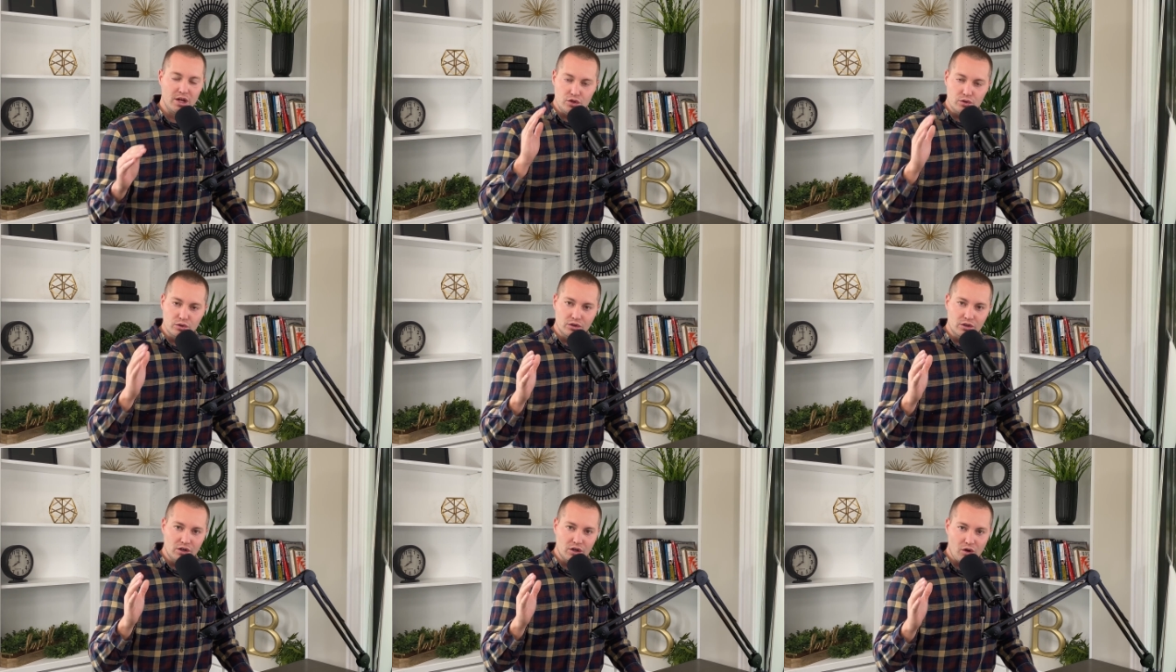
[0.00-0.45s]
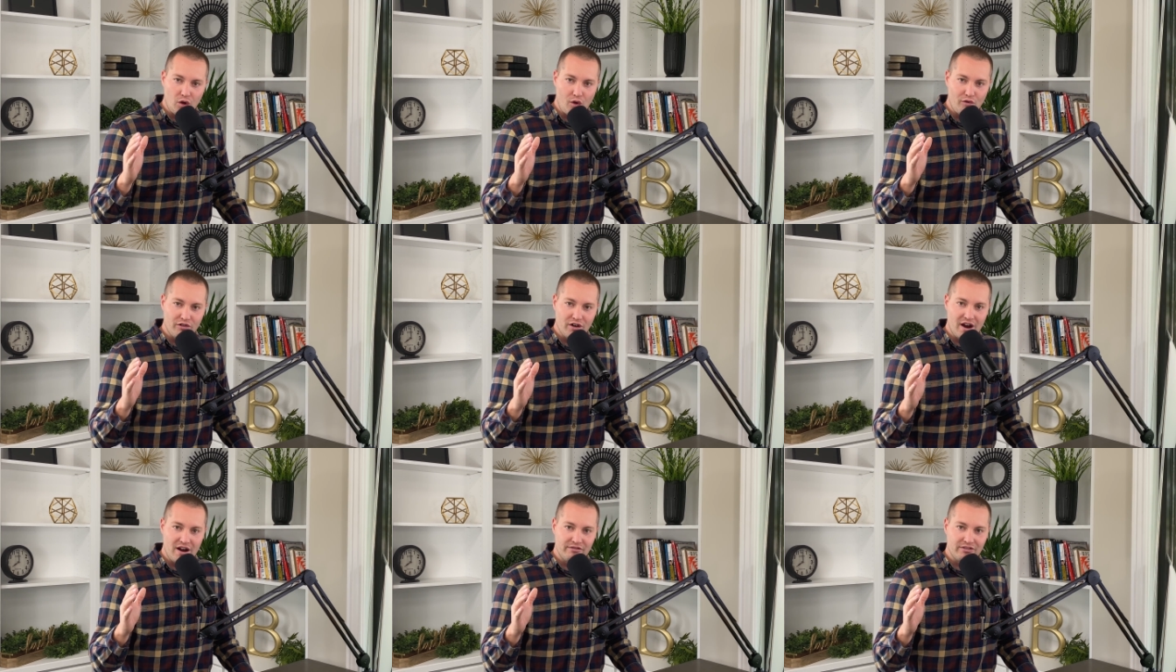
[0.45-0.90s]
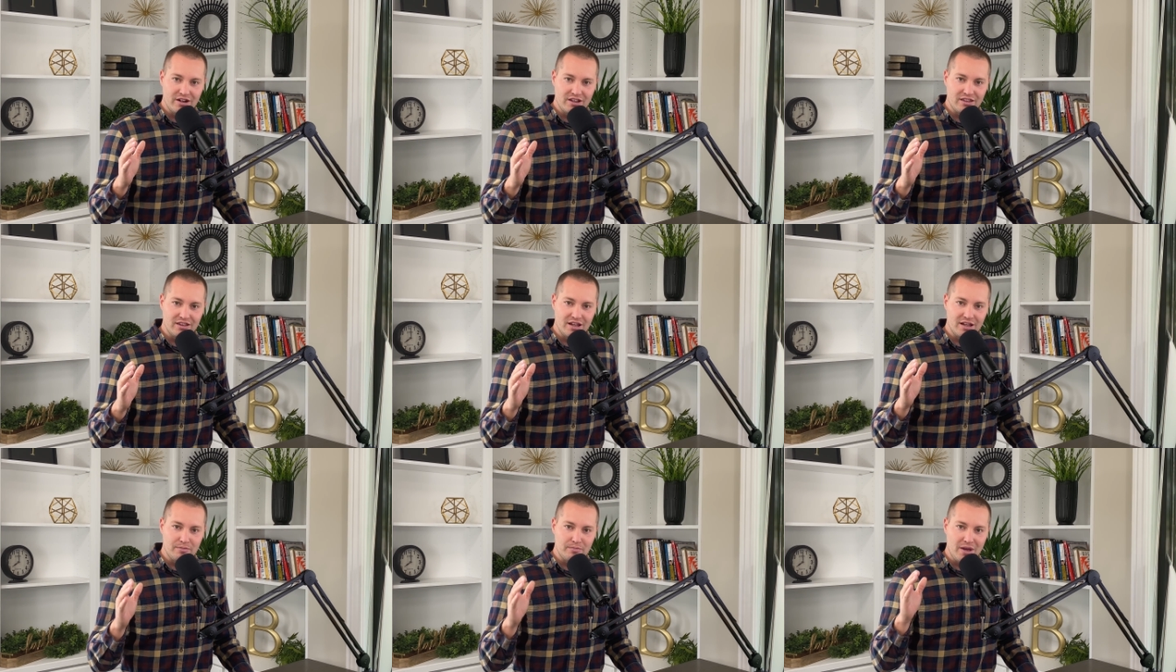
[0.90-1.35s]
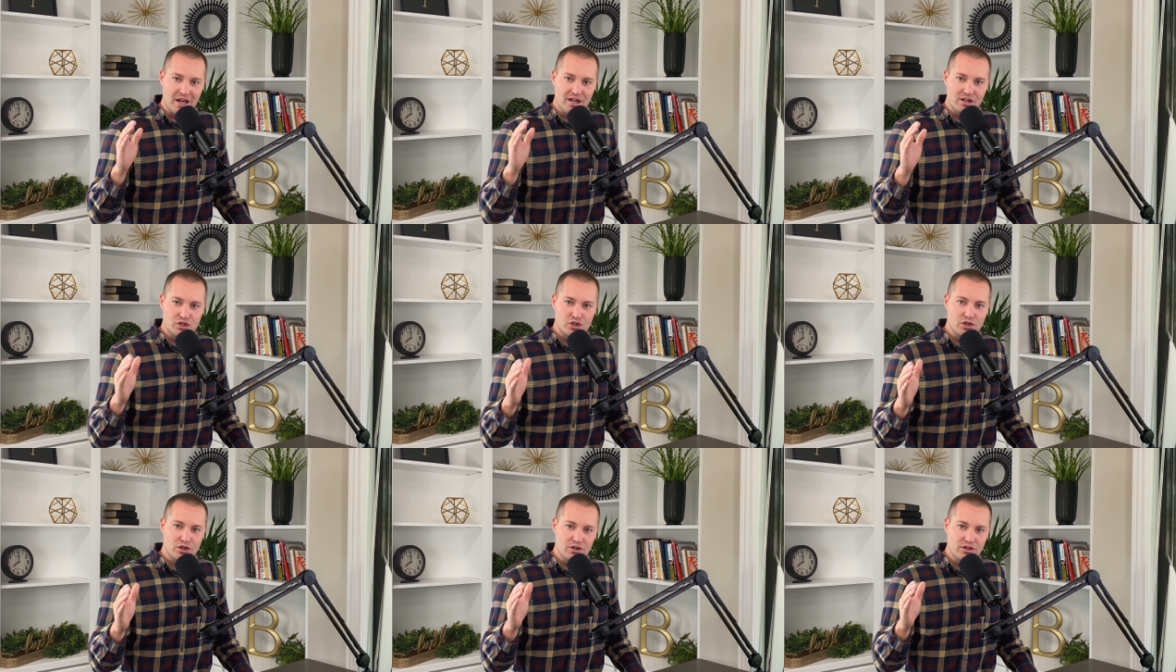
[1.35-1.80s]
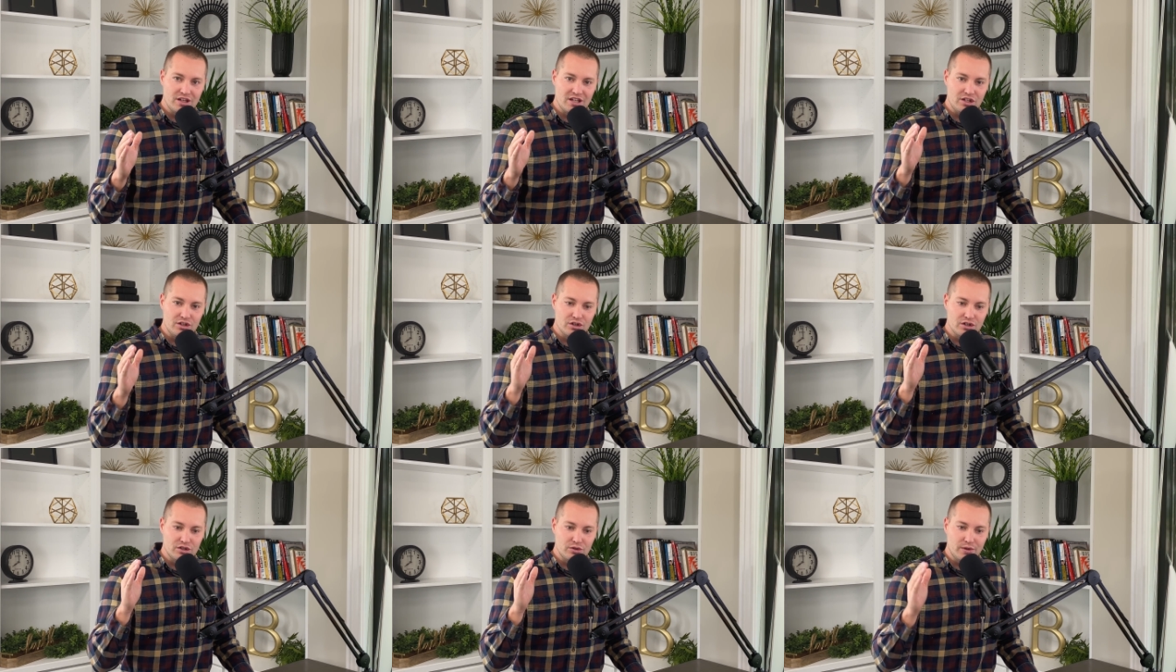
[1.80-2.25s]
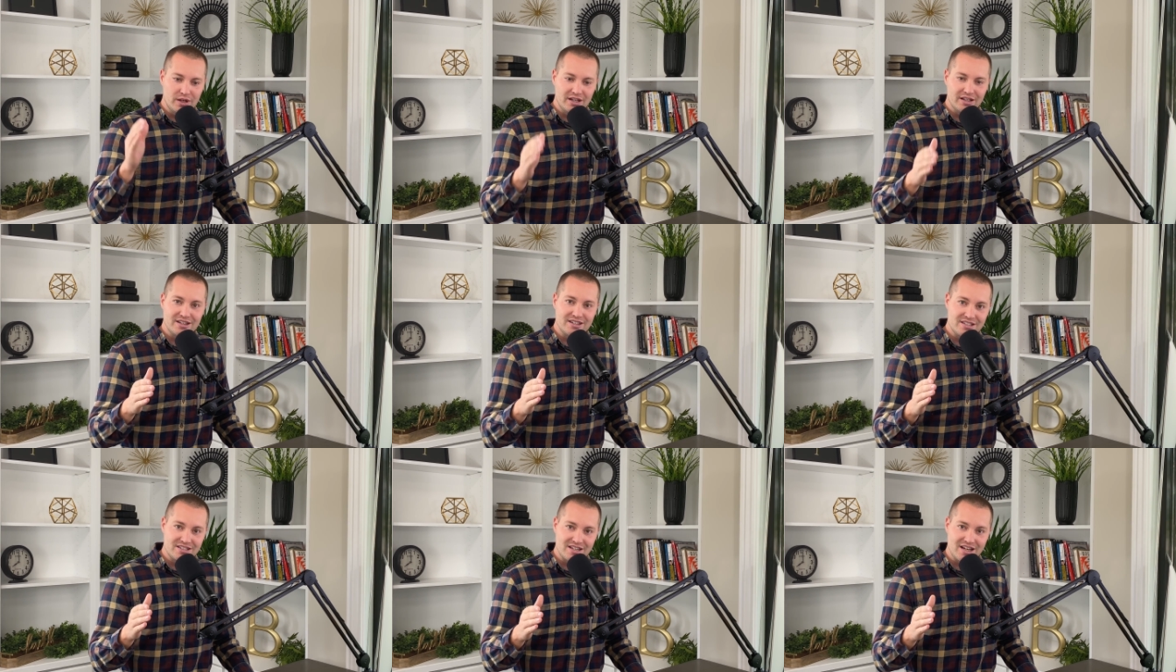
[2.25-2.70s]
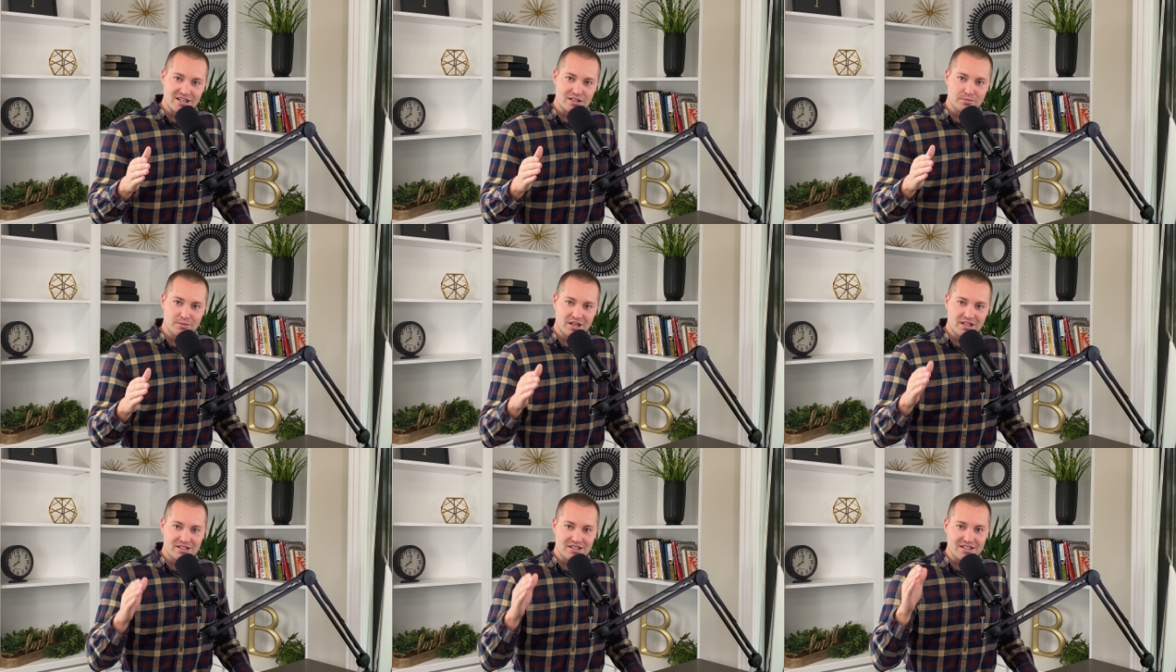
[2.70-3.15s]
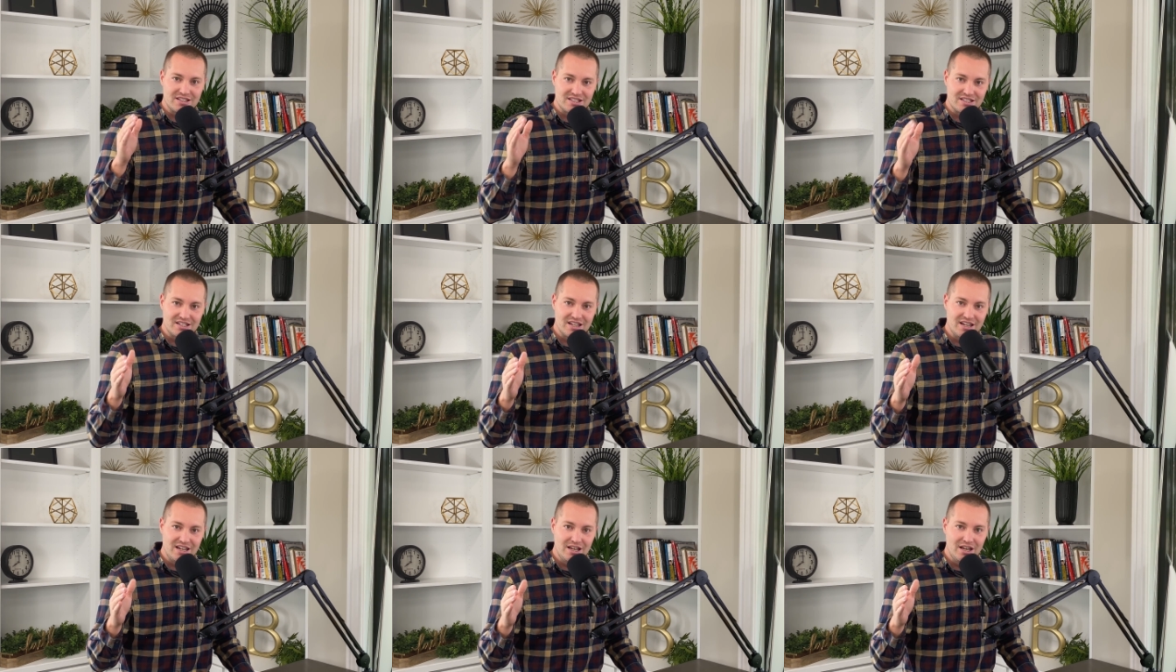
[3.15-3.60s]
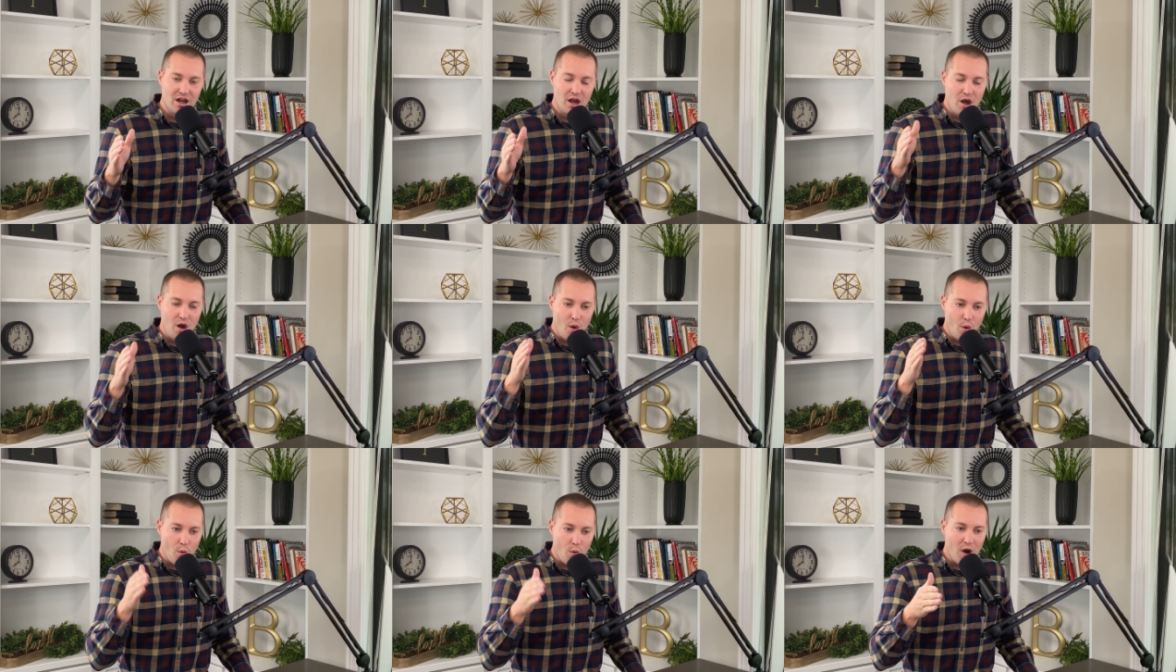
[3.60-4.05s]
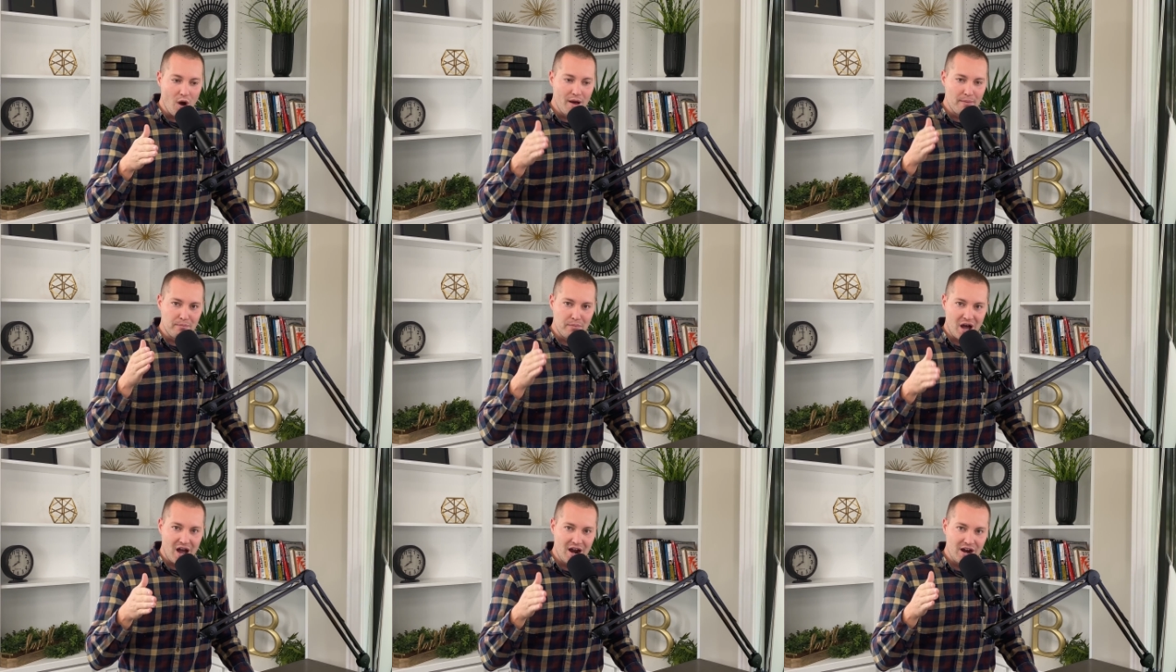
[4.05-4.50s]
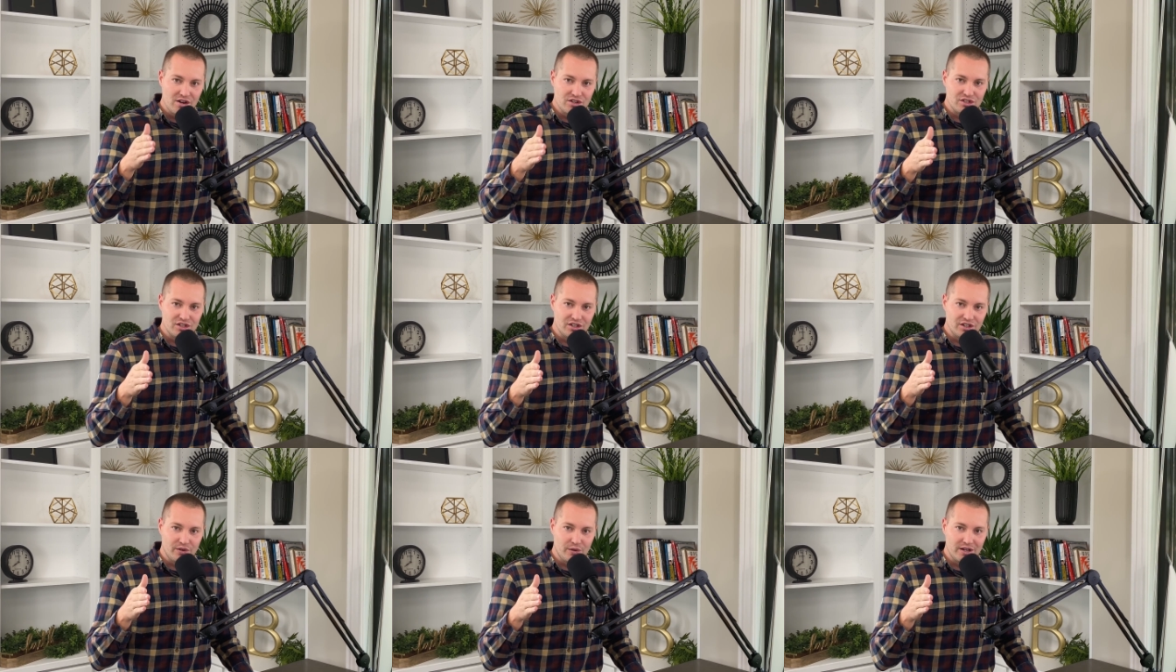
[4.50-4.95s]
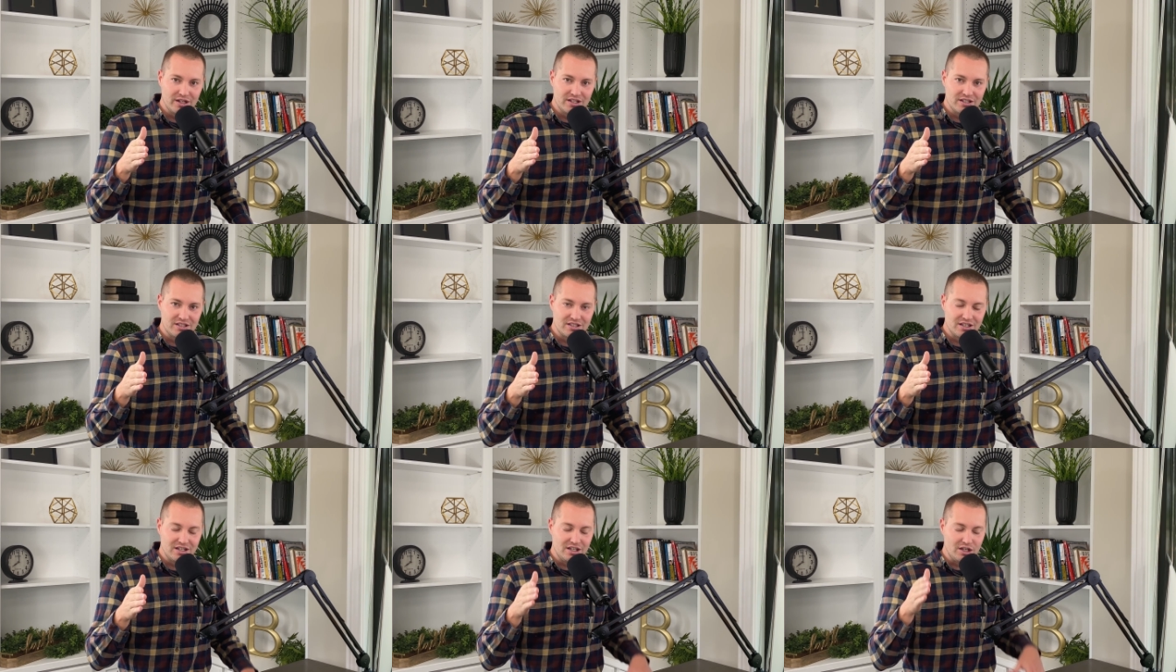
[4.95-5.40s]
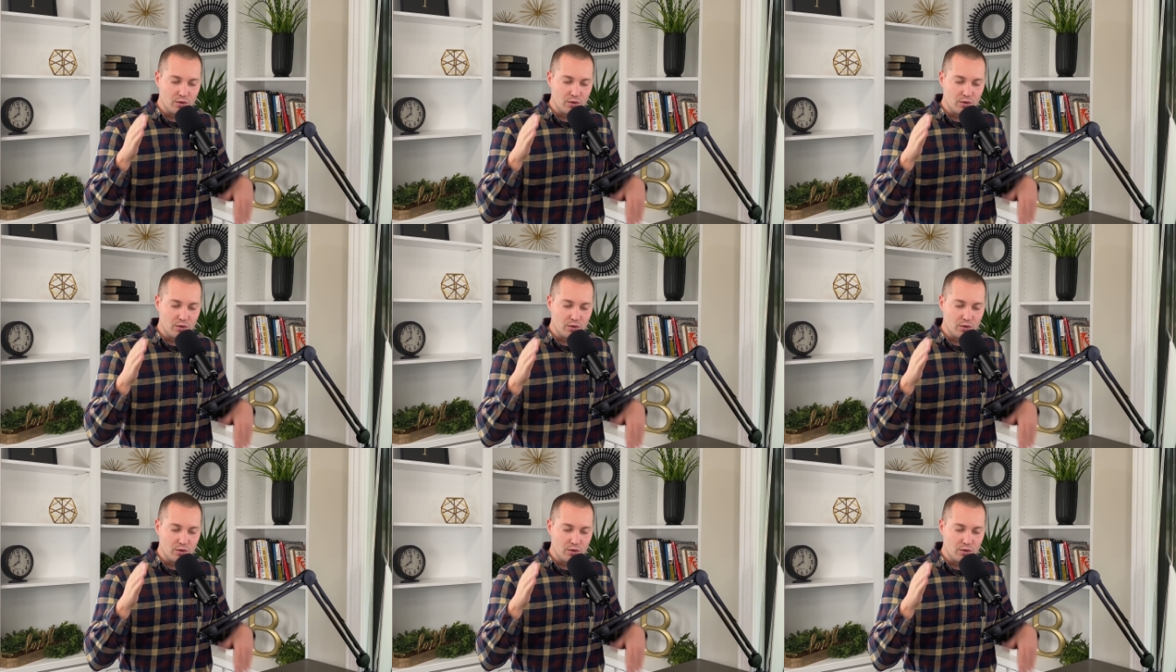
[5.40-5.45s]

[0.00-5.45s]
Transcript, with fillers: You look over everything. Make sure that you're doing an assessment to see what buyers are going to see.